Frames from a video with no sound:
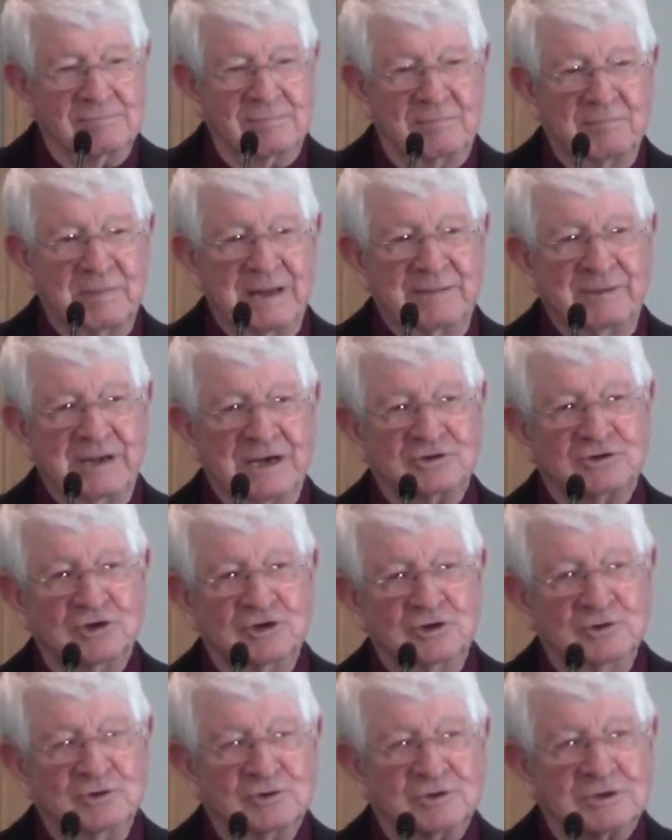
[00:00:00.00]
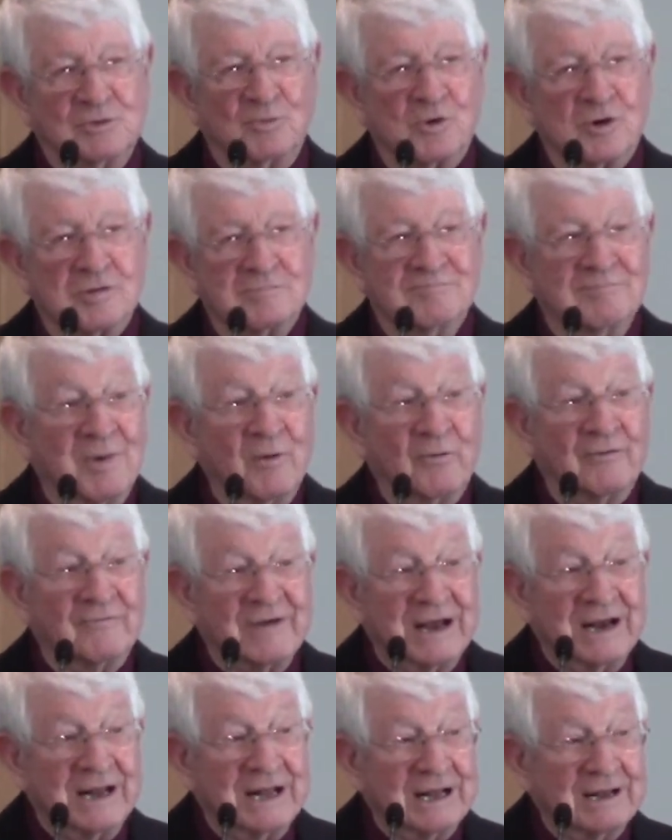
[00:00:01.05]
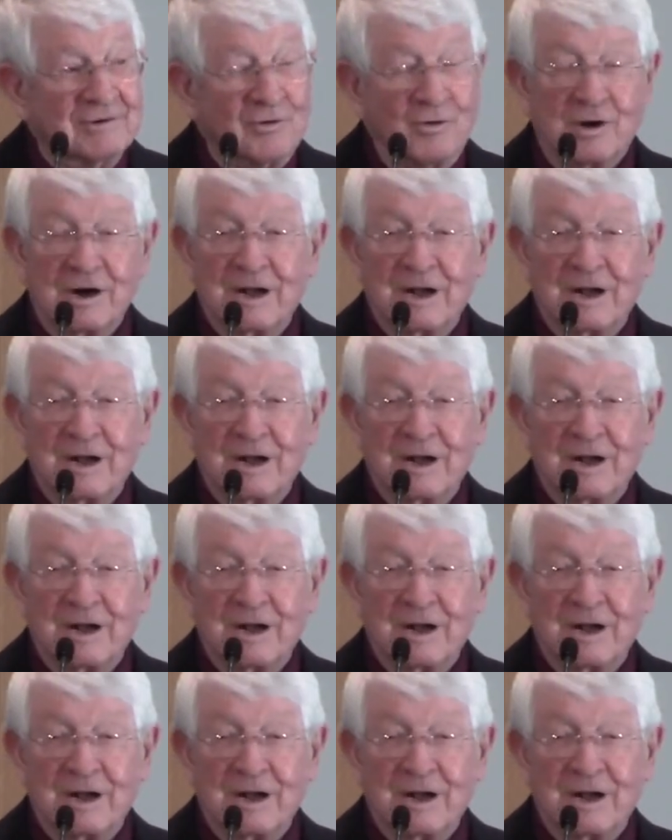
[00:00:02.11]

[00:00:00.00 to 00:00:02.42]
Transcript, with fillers: Maybe I should use the word motivating or